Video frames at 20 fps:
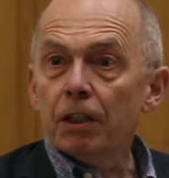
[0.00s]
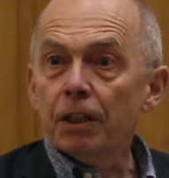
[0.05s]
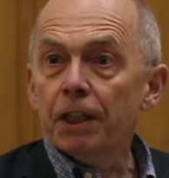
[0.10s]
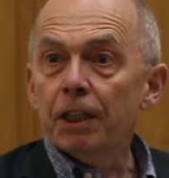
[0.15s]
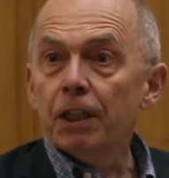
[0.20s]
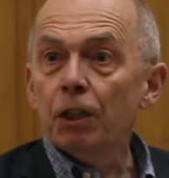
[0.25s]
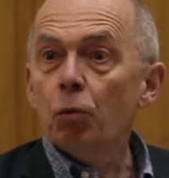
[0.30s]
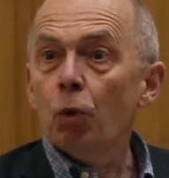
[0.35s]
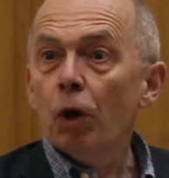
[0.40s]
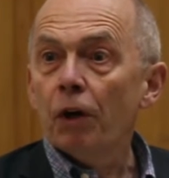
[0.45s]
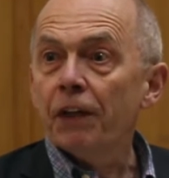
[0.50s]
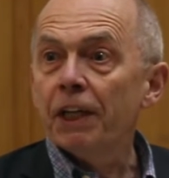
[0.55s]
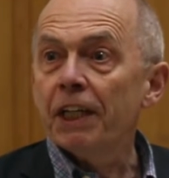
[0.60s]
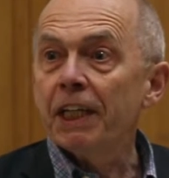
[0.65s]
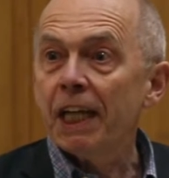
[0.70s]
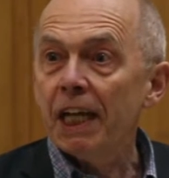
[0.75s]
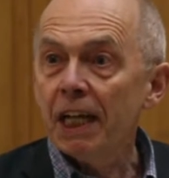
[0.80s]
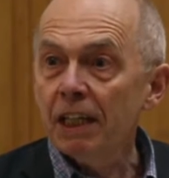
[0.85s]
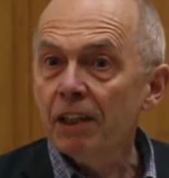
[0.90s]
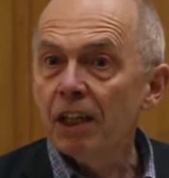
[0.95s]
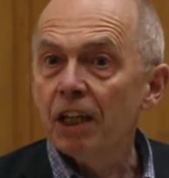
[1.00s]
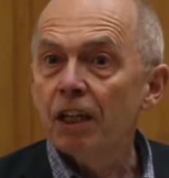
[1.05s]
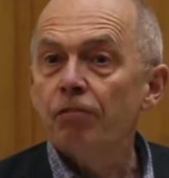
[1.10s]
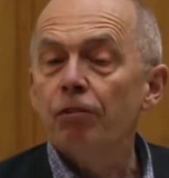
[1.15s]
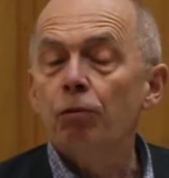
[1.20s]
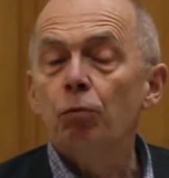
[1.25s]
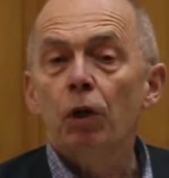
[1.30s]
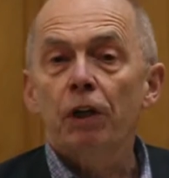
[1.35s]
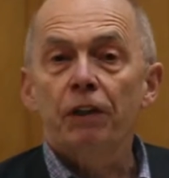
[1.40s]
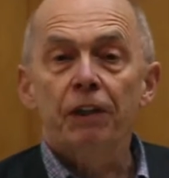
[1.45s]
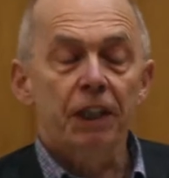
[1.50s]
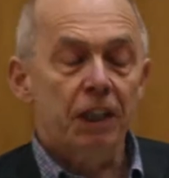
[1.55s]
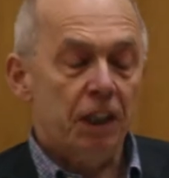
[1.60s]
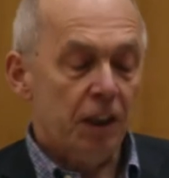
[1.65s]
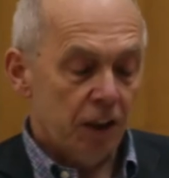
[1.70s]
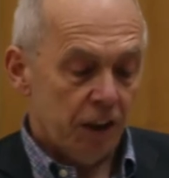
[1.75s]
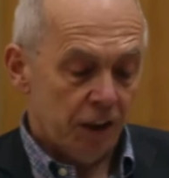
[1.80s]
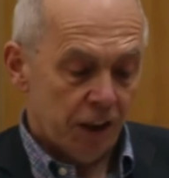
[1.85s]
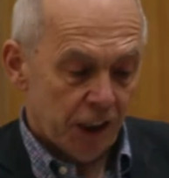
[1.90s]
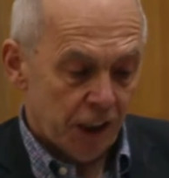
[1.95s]
clearly what they can have and what they
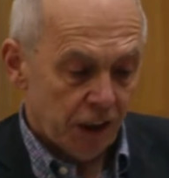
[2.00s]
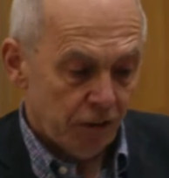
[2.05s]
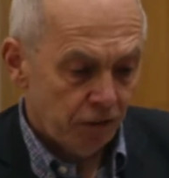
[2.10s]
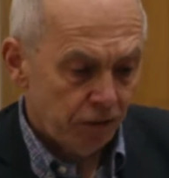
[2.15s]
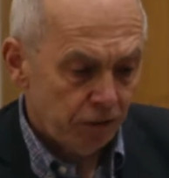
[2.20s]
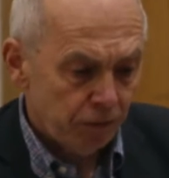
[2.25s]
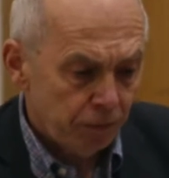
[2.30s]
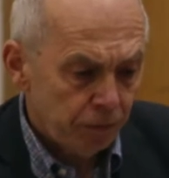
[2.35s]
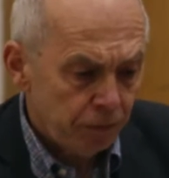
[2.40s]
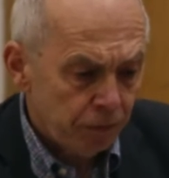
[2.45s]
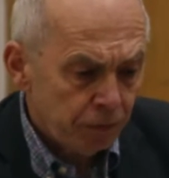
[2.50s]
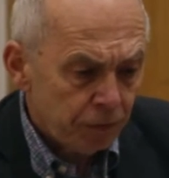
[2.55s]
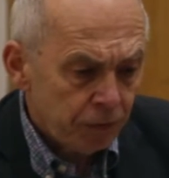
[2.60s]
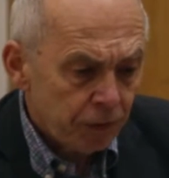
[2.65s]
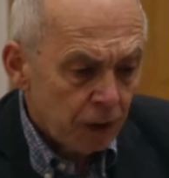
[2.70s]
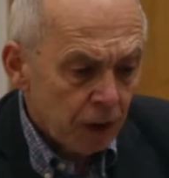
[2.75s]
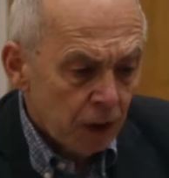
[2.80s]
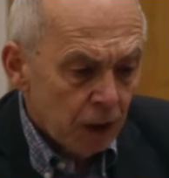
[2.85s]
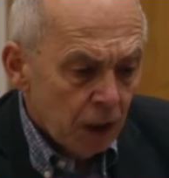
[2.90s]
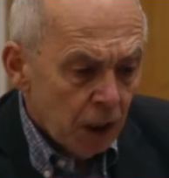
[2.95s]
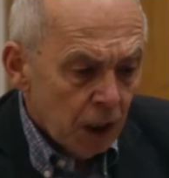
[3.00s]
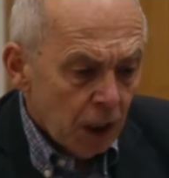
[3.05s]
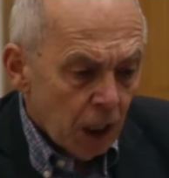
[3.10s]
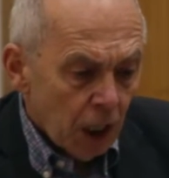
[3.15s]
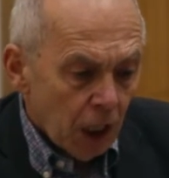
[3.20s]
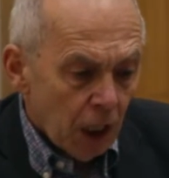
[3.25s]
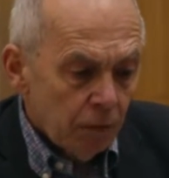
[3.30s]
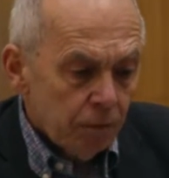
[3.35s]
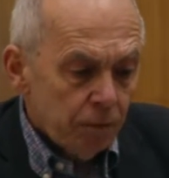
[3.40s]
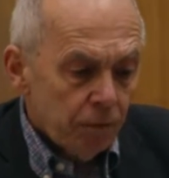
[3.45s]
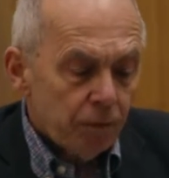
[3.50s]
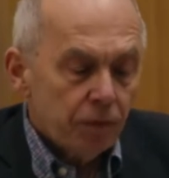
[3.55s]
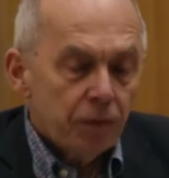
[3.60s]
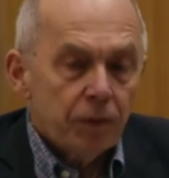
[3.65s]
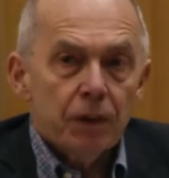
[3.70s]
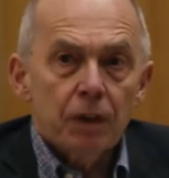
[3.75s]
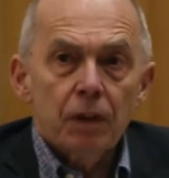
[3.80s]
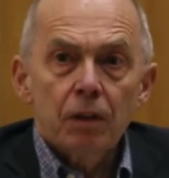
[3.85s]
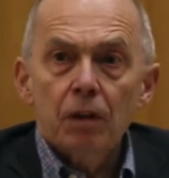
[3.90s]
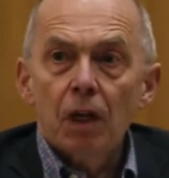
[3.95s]
can't have.
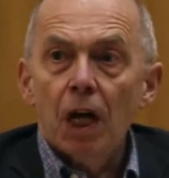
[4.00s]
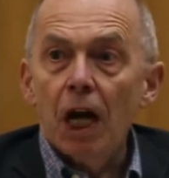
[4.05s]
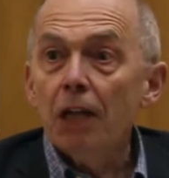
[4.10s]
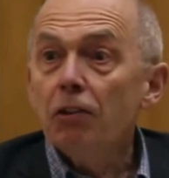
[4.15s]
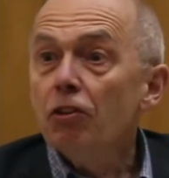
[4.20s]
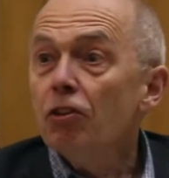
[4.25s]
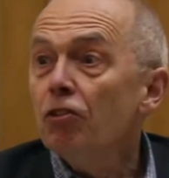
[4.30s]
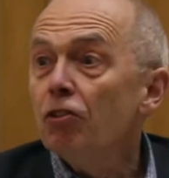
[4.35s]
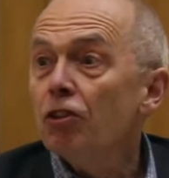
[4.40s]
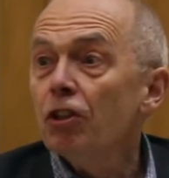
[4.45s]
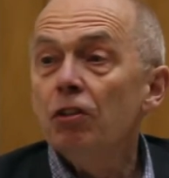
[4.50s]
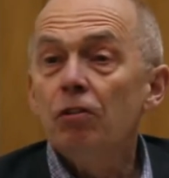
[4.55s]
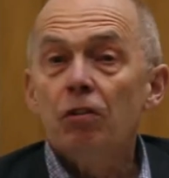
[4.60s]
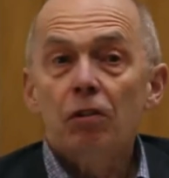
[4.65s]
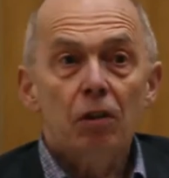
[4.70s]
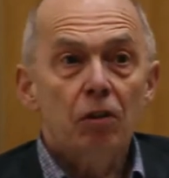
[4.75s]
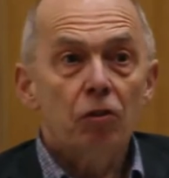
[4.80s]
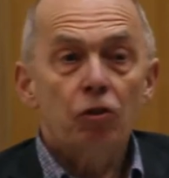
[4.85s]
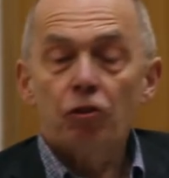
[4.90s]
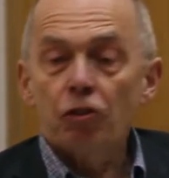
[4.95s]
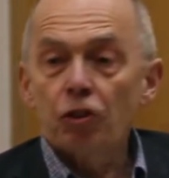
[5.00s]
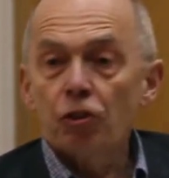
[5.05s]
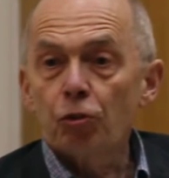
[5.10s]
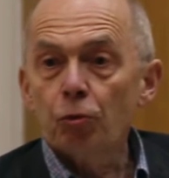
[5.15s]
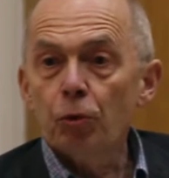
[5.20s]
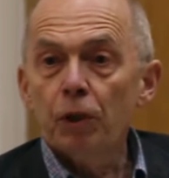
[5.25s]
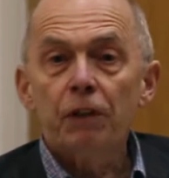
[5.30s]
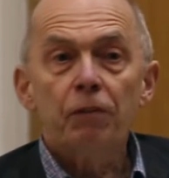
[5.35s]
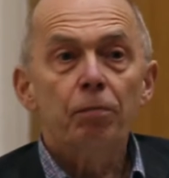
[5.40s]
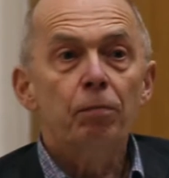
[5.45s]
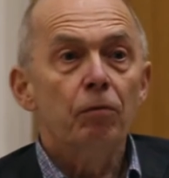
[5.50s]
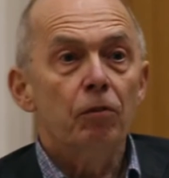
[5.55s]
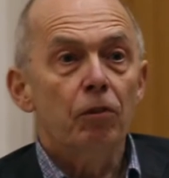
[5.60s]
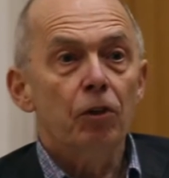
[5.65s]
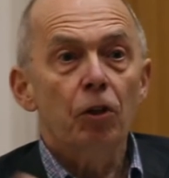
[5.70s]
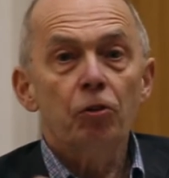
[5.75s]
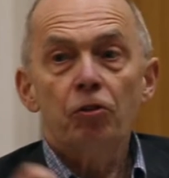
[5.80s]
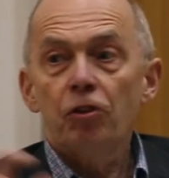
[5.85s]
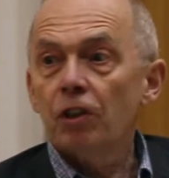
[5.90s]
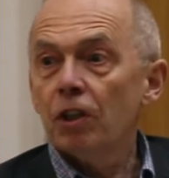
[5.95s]
And indeed, it's just worth
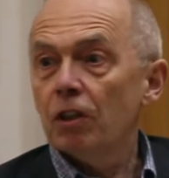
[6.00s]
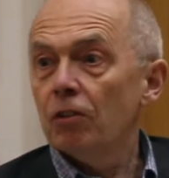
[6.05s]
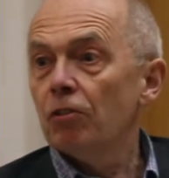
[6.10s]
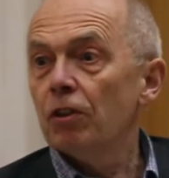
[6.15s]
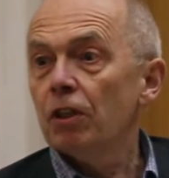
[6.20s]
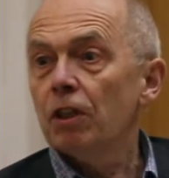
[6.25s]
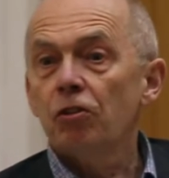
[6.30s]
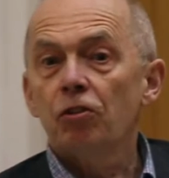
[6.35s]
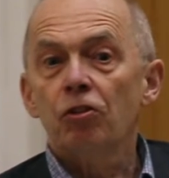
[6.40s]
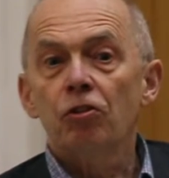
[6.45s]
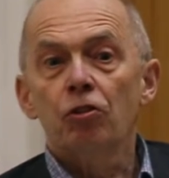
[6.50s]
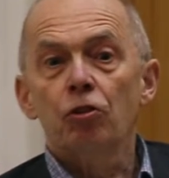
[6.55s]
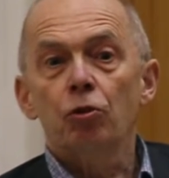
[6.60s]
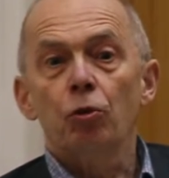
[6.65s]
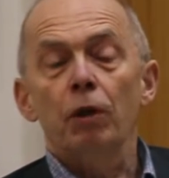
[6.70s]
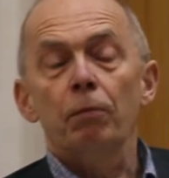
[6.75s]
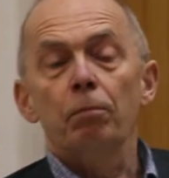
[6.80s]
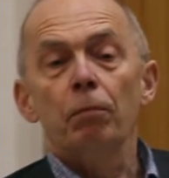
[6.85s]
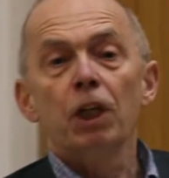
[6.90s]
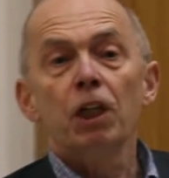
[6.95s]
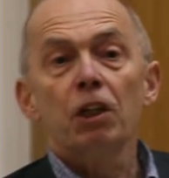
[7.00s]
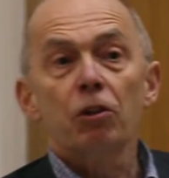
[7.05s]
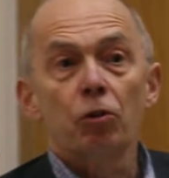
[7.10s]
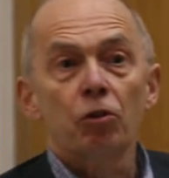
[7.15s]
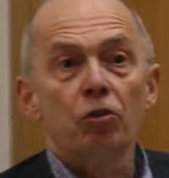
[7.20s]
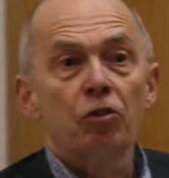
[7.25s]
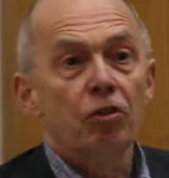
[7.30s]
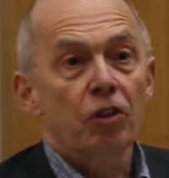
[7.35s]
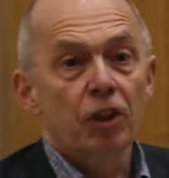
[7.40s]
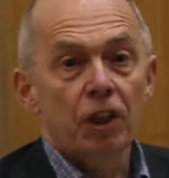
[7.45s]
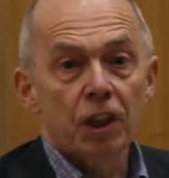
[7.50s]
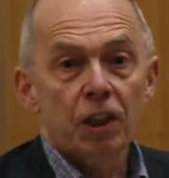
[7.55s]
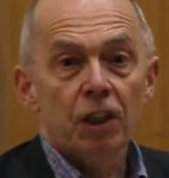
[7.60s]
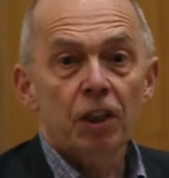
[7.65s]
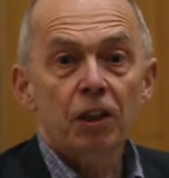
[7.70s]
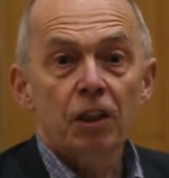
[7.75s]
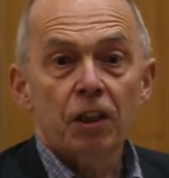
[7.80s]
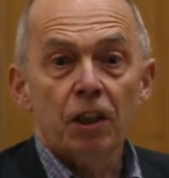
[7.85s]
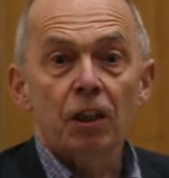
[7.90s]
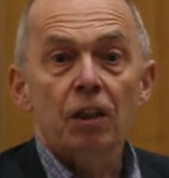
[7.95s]
noting in relation to what Mark was saying
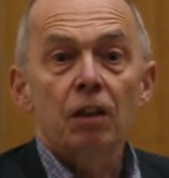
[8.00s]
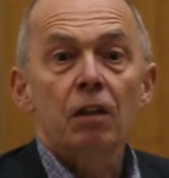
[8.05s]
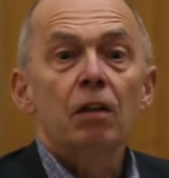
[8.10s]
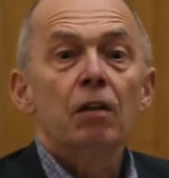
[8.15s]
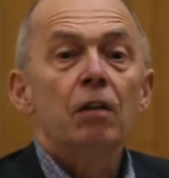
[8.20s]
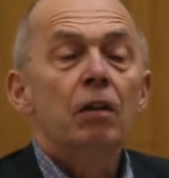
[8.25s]
earlier,